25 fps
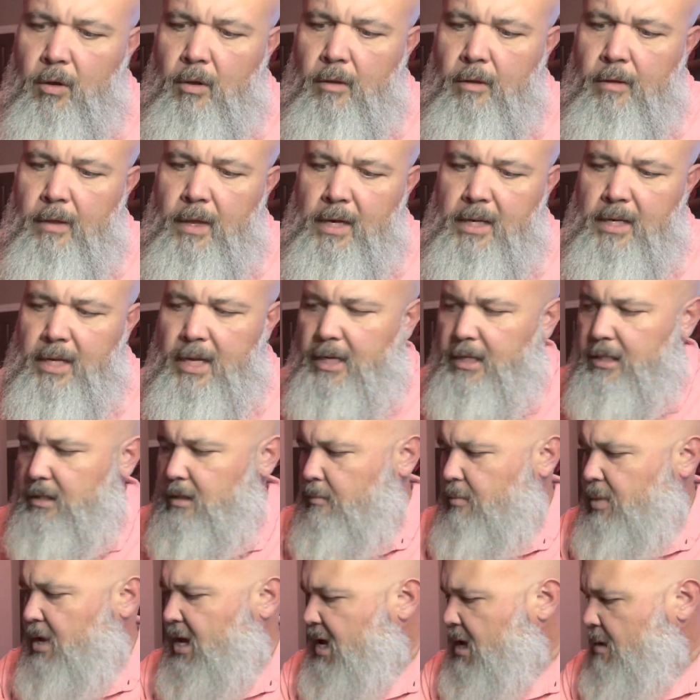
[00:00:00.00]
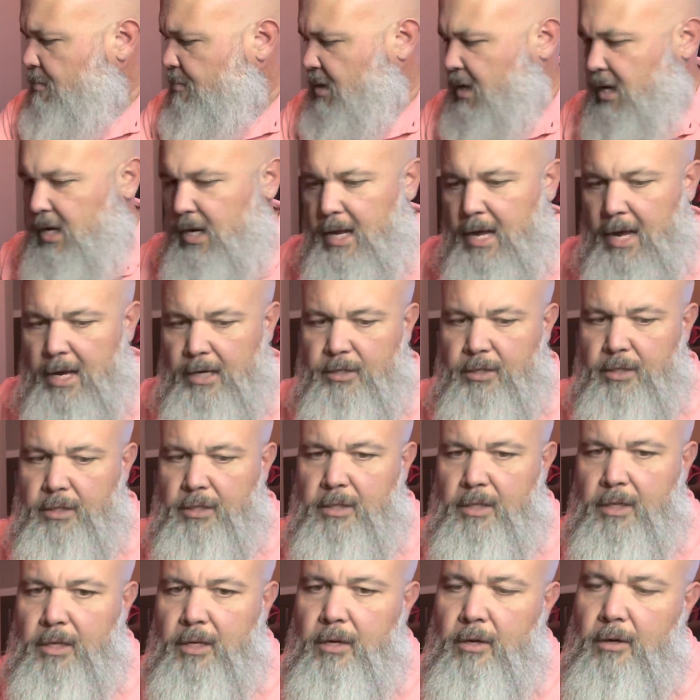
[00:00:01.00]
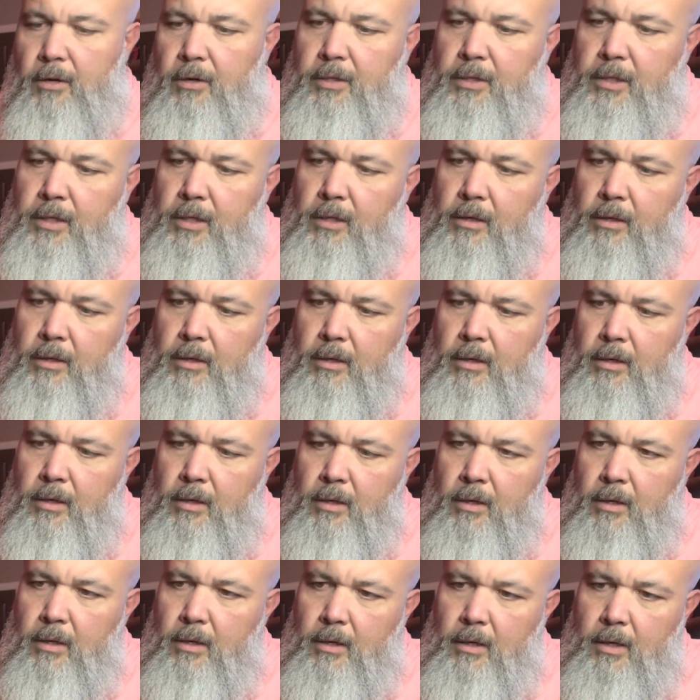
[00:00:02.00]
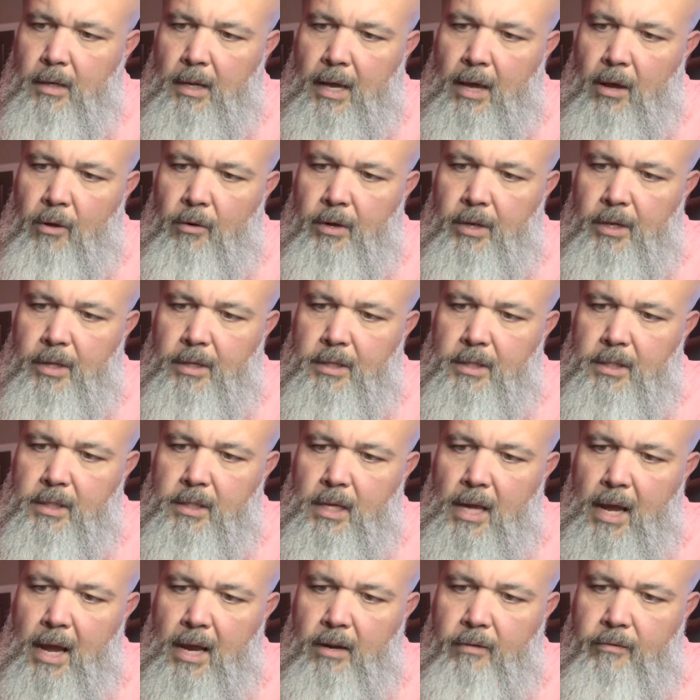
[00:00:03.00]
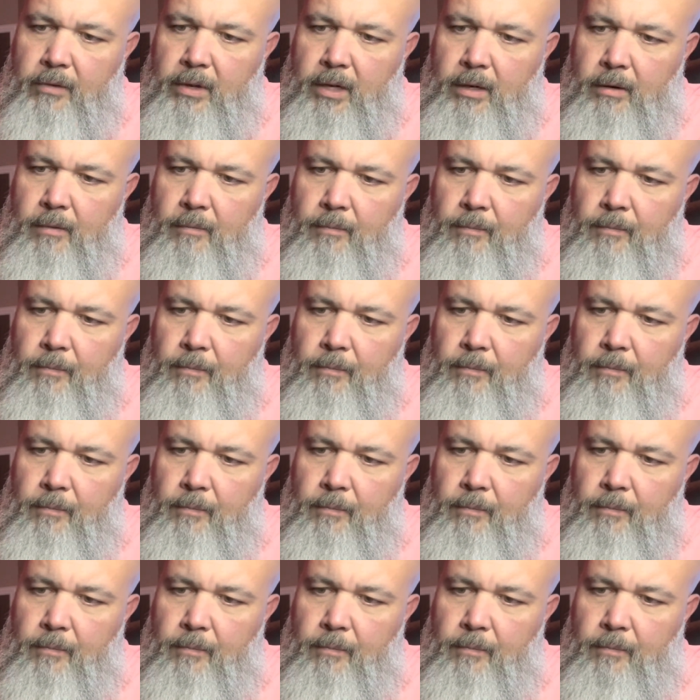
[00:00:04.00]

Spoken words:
that takes the pipe and it actually secures it down inside of it,